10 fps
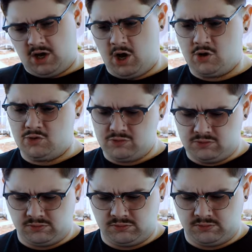
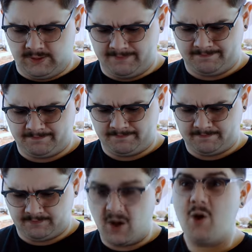Oh.
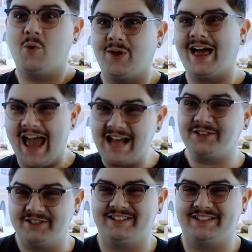Well, I had good